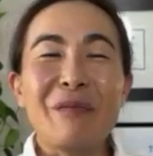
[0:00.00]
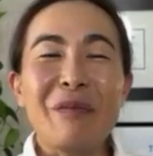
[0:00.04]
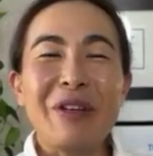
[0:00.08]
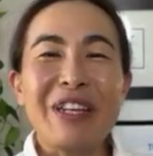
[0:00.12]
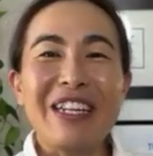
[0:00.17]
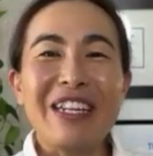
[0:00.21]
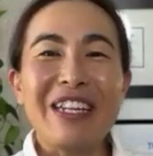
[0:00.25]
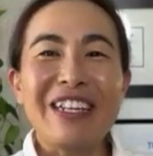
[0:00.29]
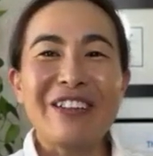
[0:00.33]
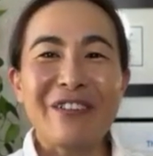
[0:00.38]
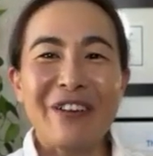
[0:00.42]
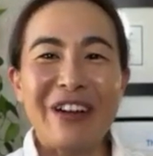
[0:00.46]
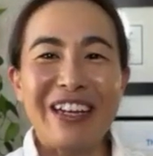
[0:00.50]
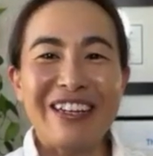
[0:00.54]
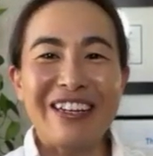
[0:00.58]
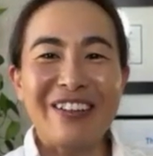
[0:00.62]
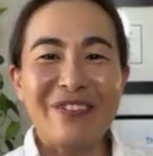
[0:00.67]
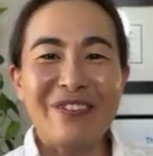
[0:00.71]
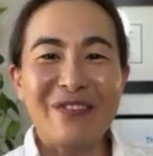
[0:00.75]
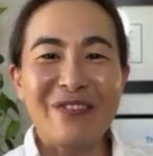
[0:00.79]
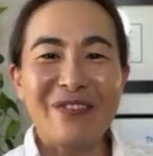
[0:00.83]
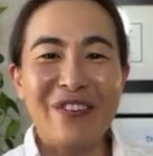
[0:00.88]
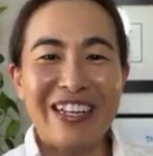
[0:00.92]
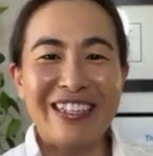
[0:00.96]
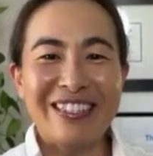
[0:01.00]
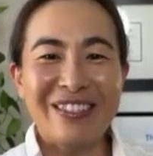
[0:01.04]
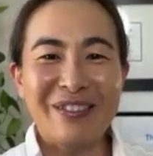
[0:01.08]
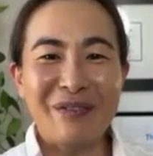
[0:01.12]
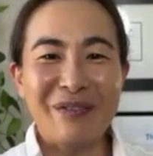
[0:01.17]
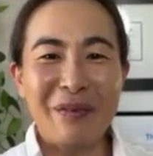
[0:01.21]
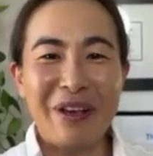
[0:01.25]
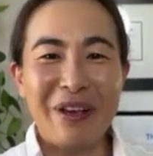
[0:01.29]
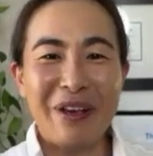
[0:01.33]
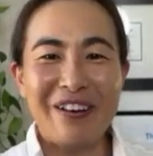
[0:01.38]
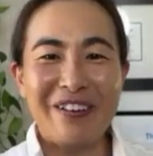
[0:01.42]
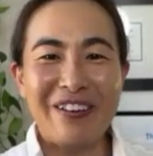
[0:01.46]
many great advice,
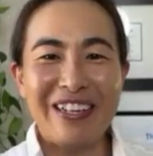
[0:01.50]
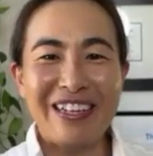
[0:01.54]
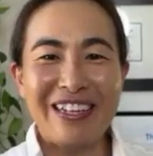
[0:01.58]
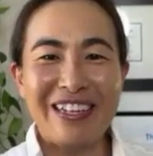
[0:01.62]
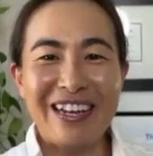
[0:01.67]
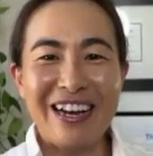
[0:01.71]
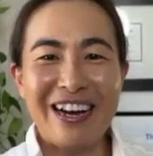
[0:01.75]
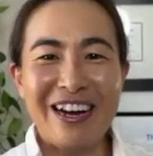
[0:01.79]
Mary.